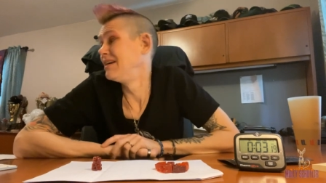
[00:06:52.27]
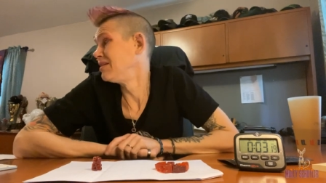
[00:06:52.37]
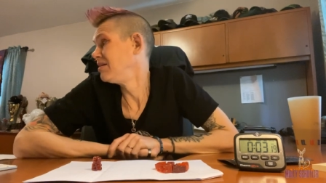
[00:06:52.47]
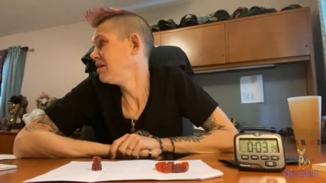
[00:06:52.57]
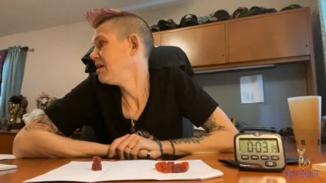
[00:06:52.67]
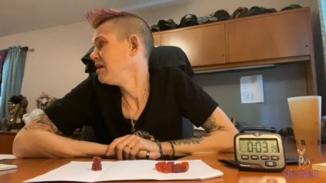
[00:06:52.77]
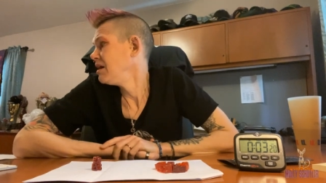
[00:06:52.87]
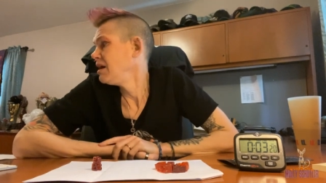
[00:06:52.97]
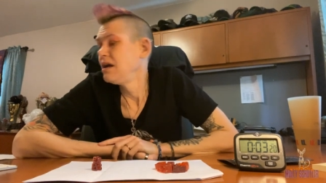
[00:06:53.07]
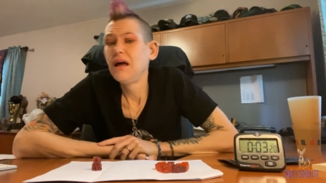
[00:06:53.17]
I don't know.
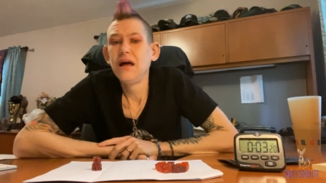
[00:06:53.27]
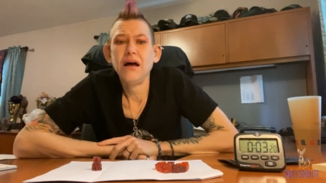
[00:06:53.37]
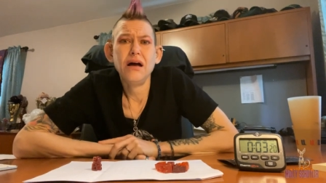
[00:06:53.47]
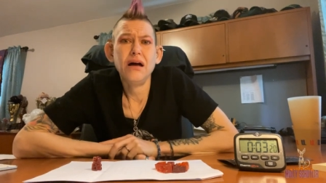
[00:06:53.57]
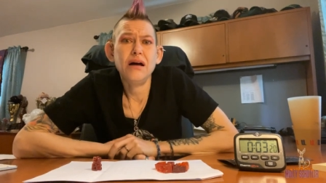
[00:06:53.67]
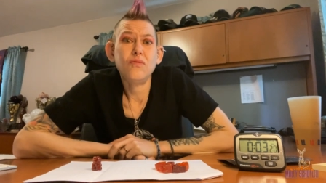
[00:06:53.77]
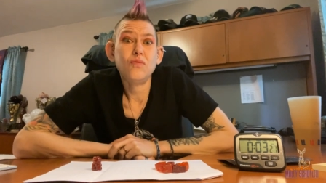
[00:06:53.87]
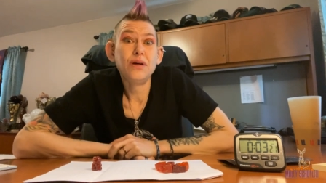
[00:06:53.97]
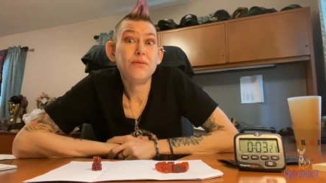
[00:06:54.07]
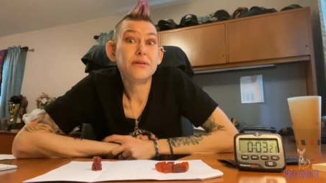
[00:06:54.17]

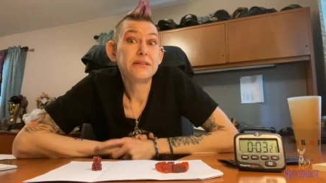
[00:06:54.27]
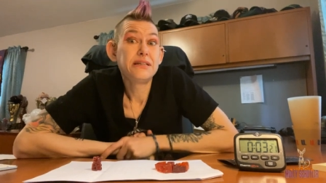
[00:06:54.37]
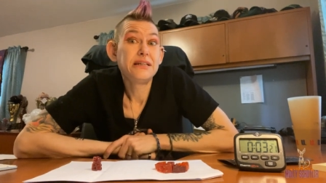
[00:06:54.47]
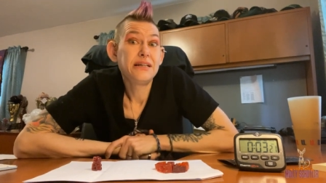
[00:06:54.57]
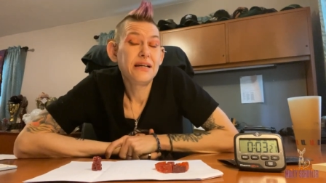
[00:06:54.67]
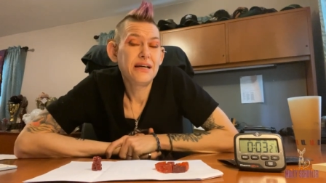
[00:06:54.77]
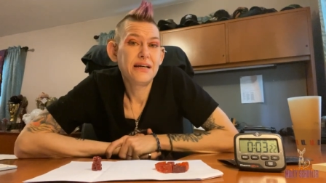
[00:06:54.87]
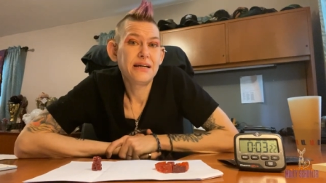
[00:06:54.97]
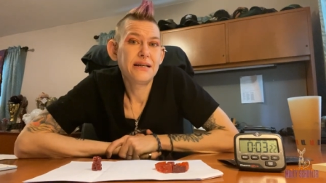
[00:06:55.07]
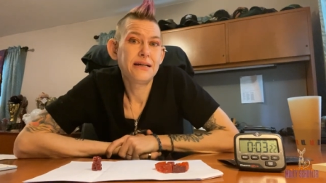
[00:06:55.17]
We will see.